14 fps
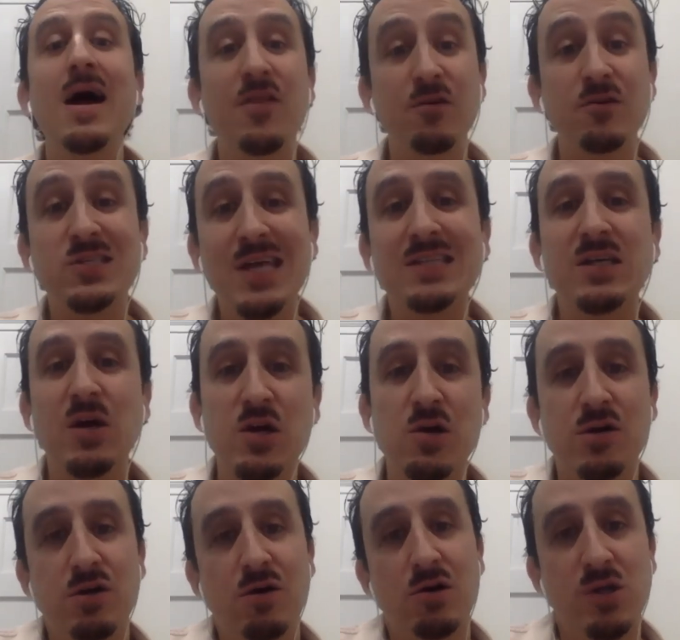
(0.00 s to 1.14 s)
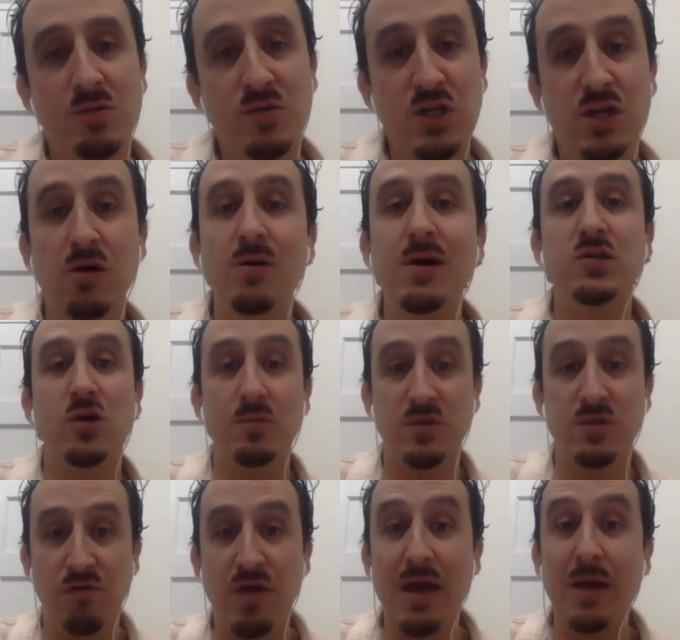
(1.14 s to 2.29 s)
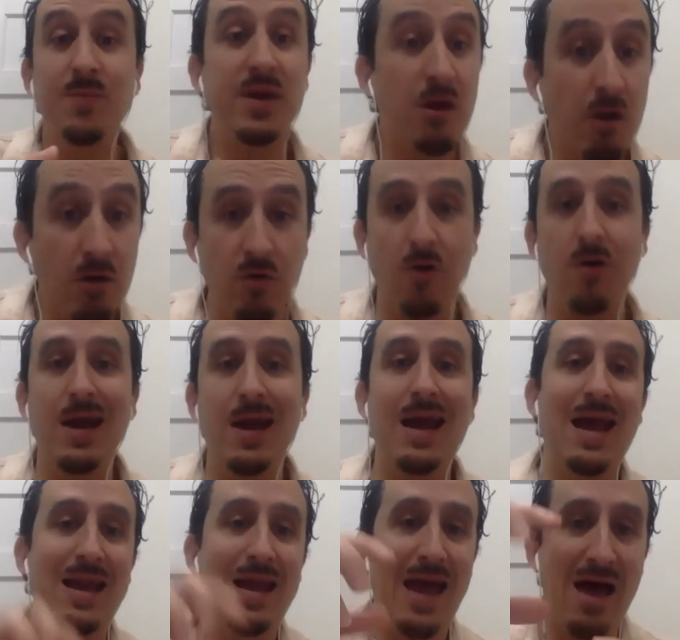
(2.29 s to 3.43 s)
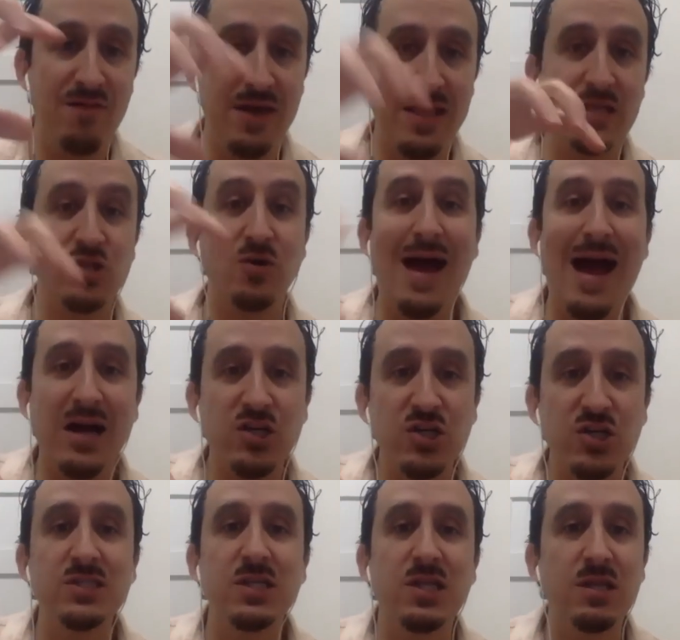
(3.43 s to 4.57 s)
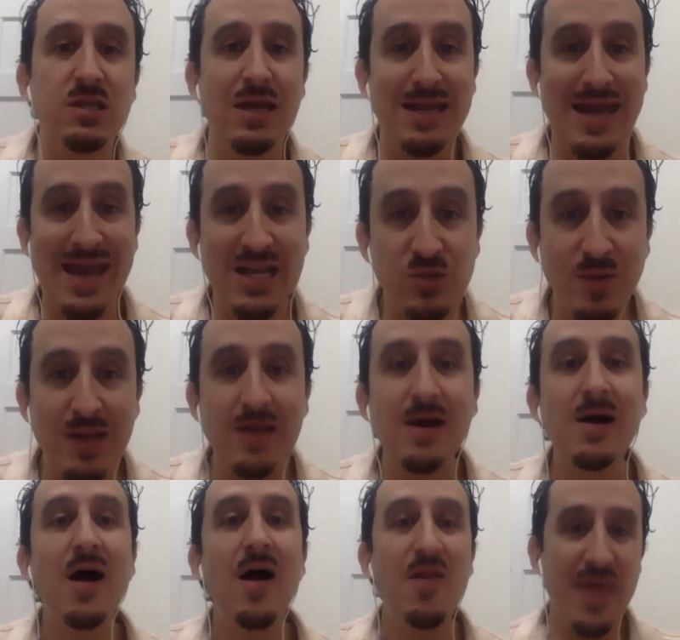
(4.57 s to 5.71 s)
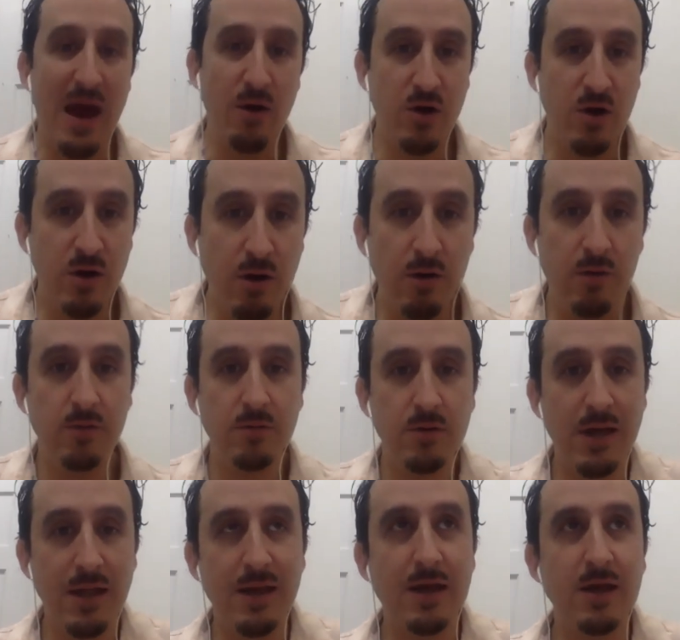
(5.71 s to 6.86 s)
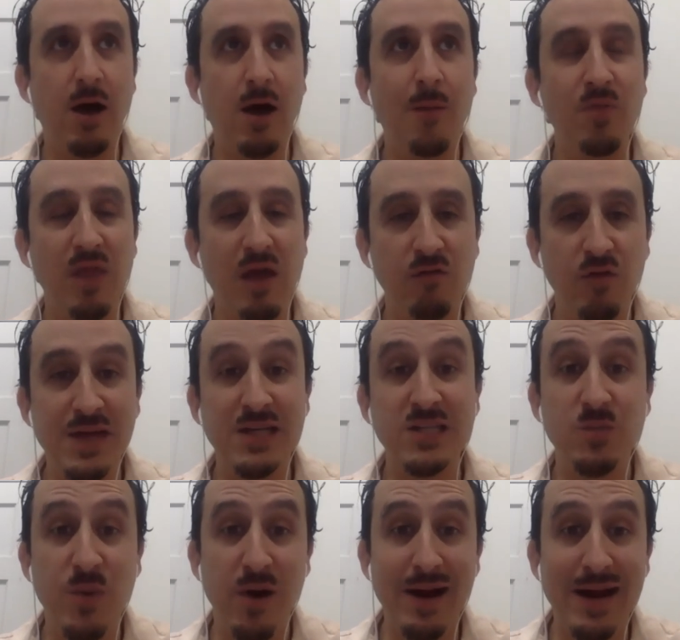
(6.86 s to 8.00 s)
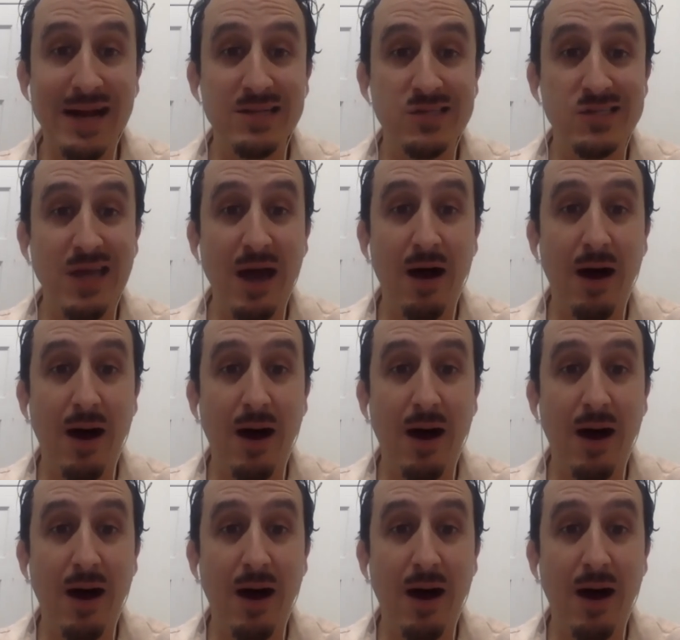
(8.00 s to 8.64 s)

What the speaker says: there's things that you could do on Jimsy Do in terms of peer learning and having interactions and engagement that could up level the experience